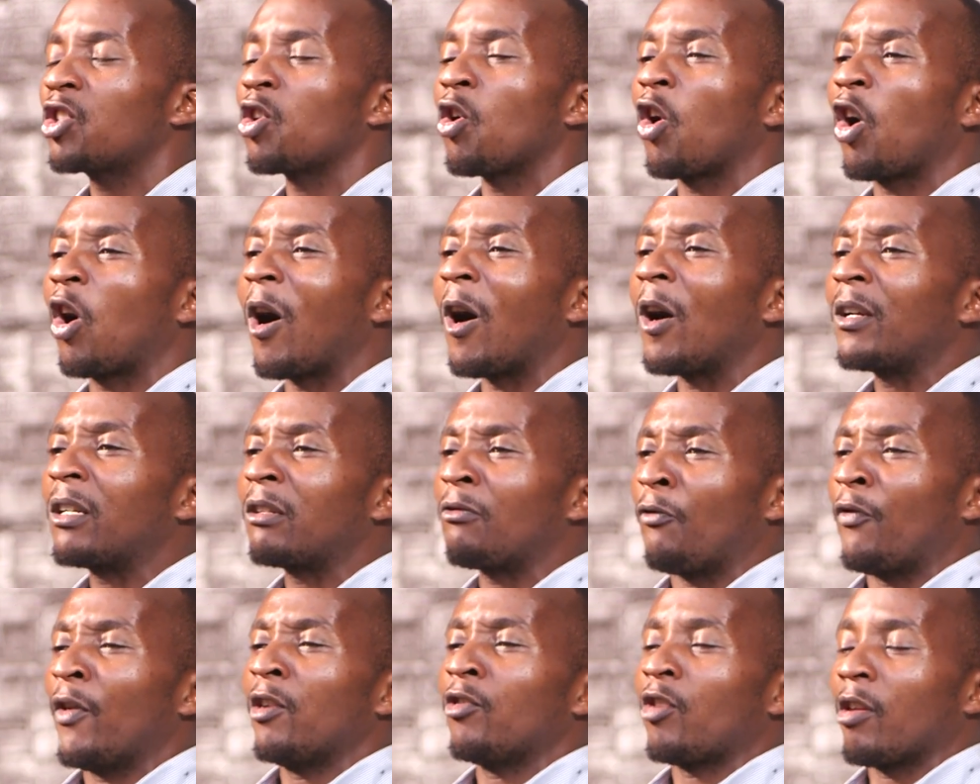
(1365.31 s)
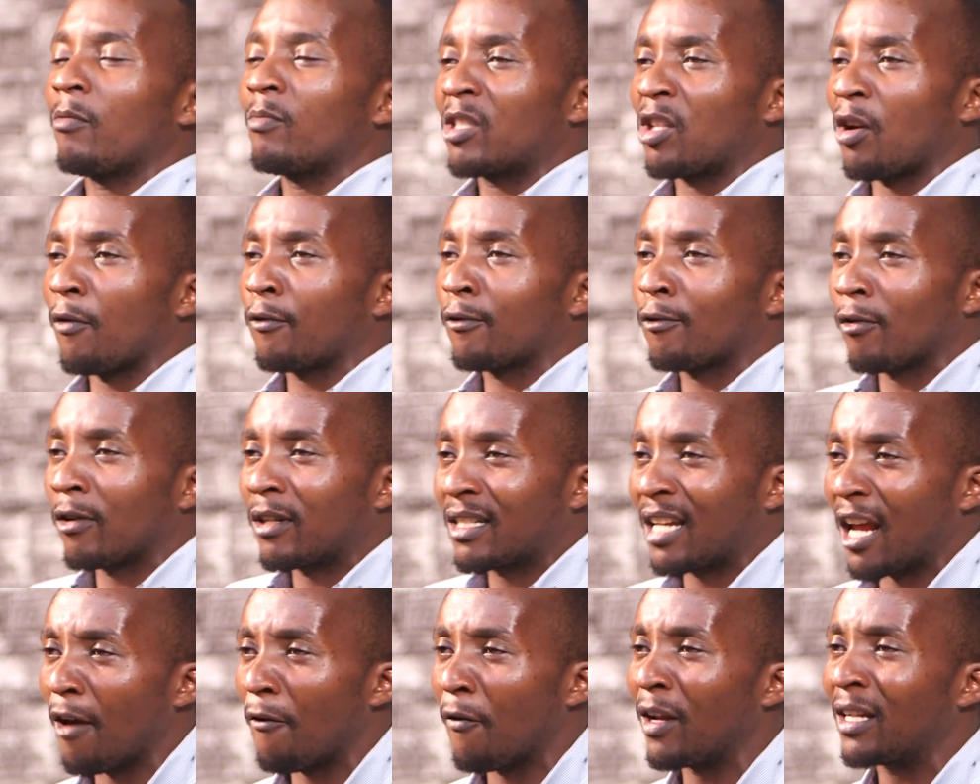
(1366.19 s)
So God revealed himself to
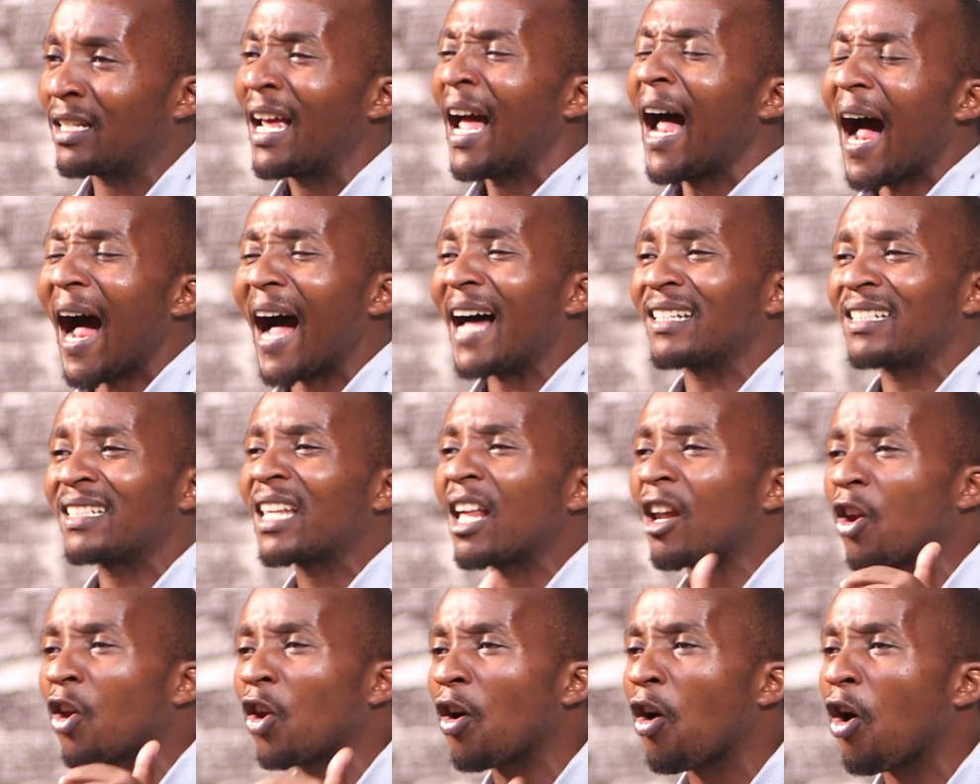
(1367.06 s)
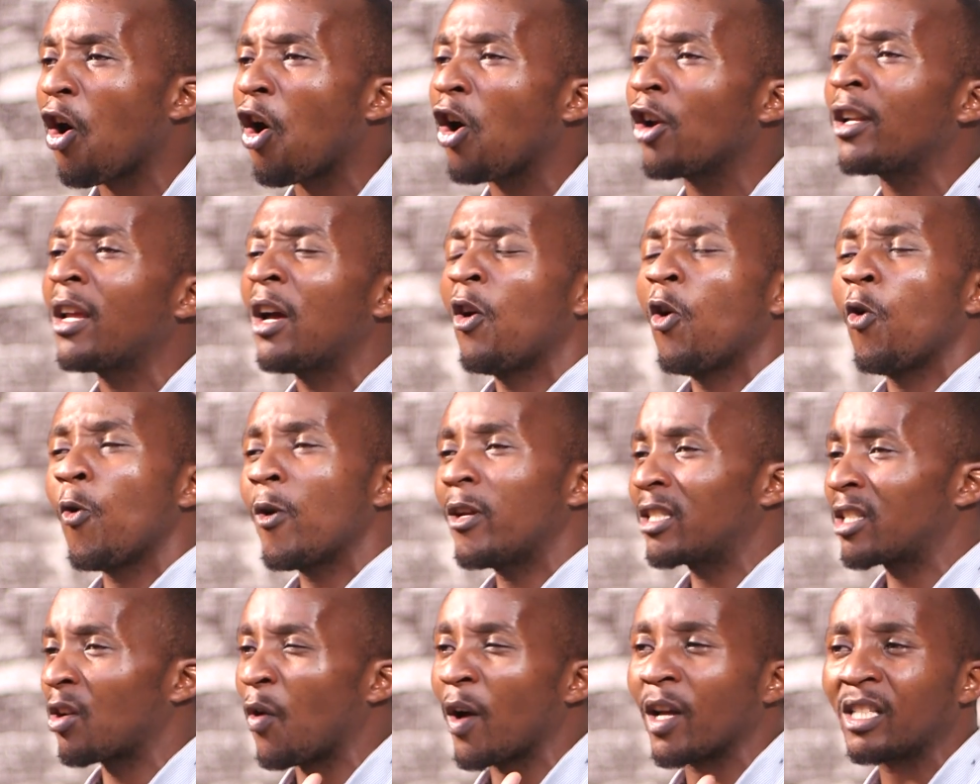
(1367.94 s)
David as the Lord who
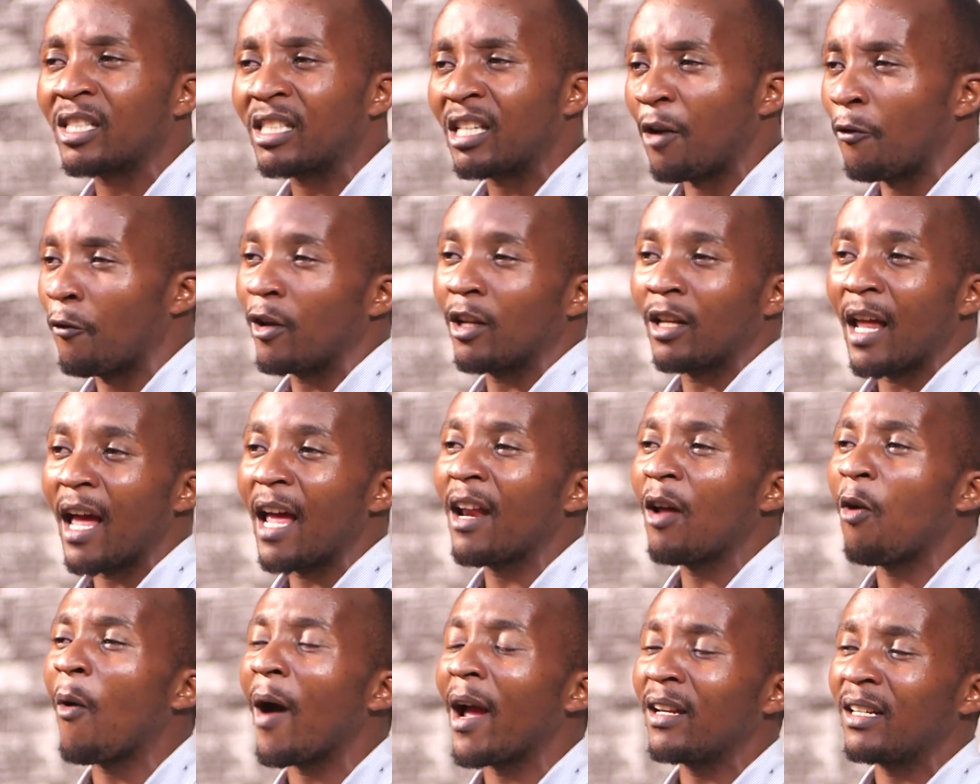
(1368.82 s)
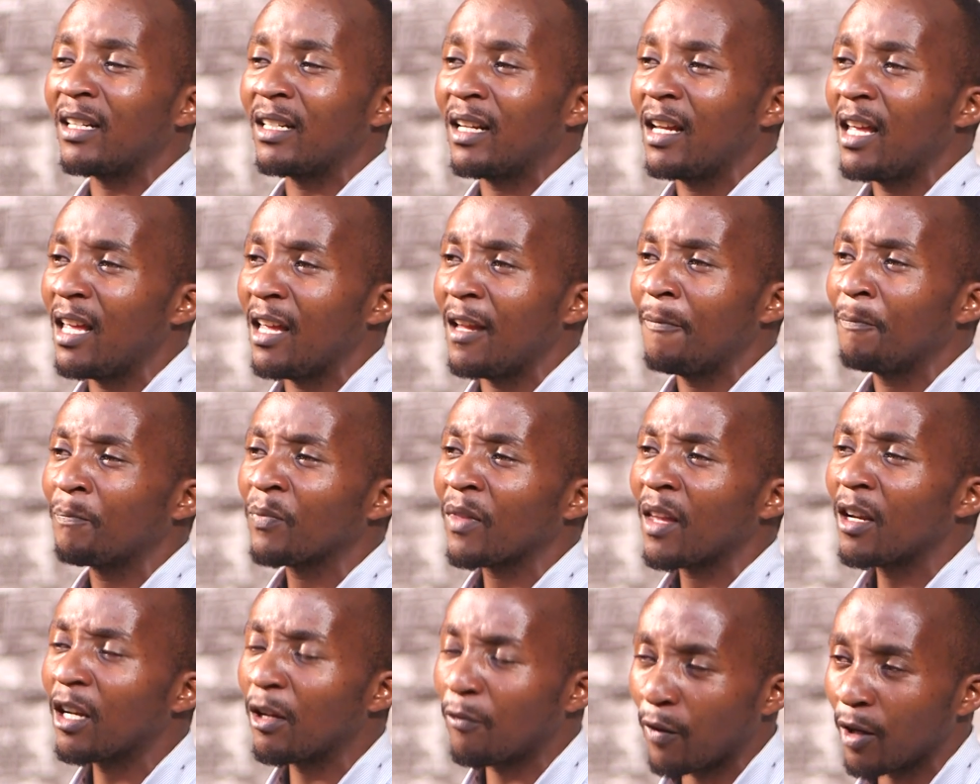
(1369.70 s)
is our shepherd. And why did he
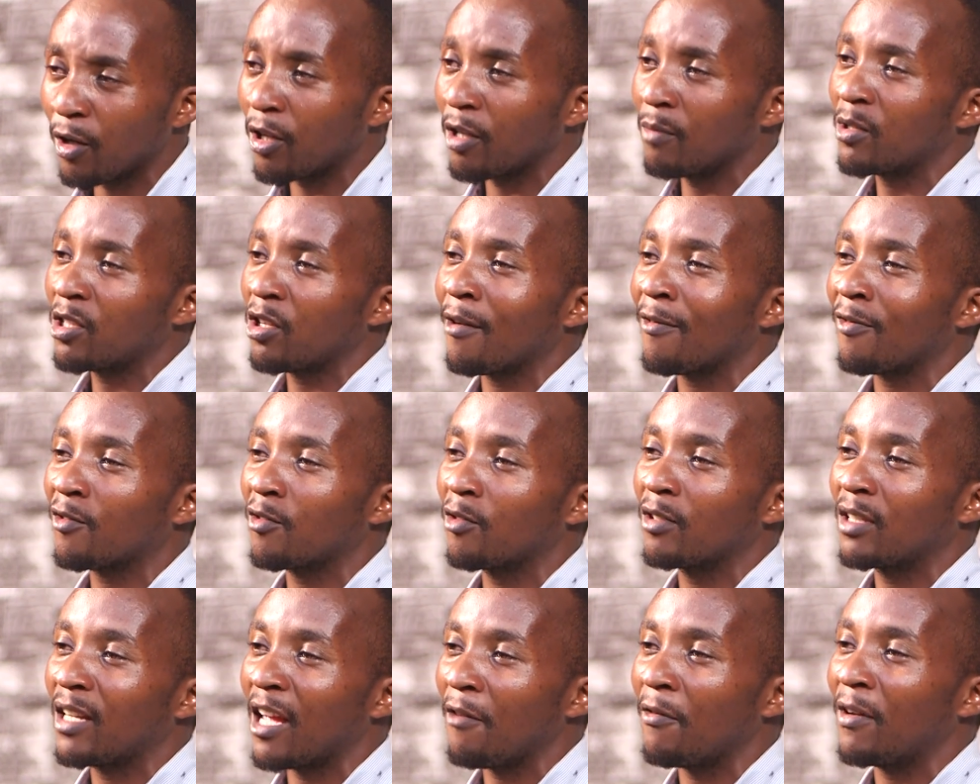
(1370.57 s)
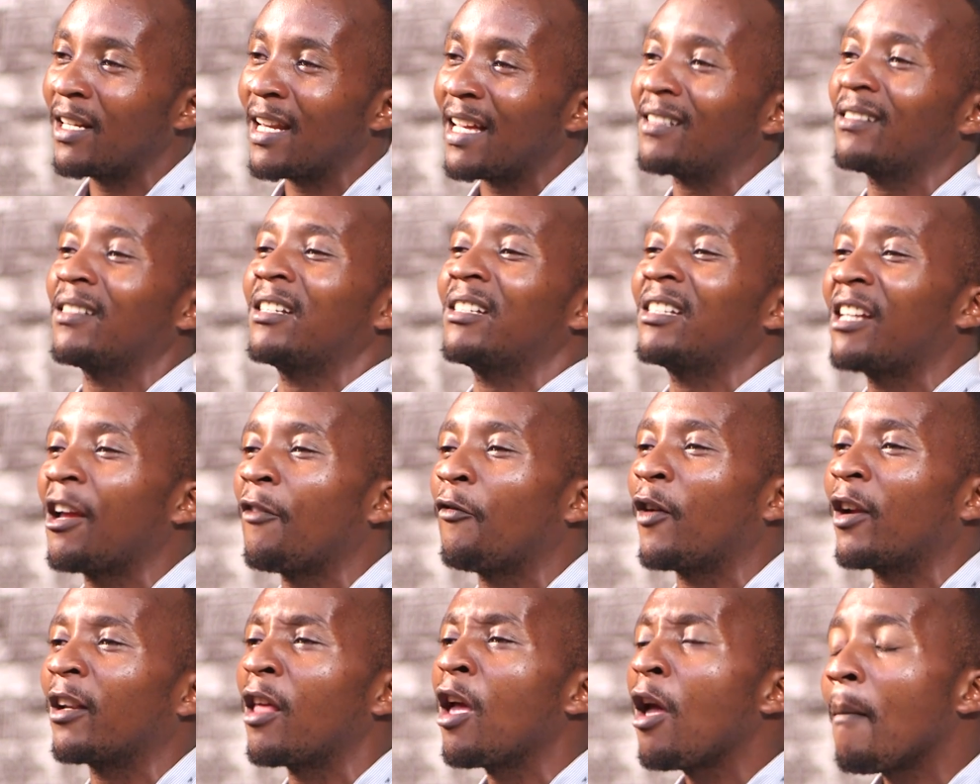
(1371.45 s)
reveal himself to David as a
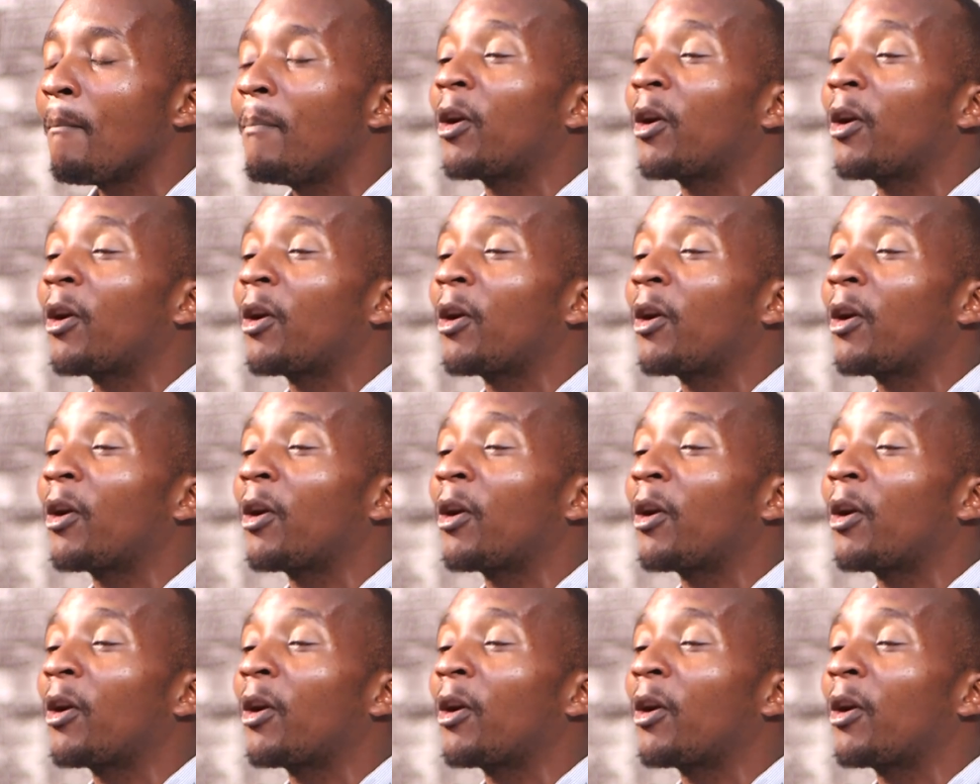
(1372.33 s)
shepherd?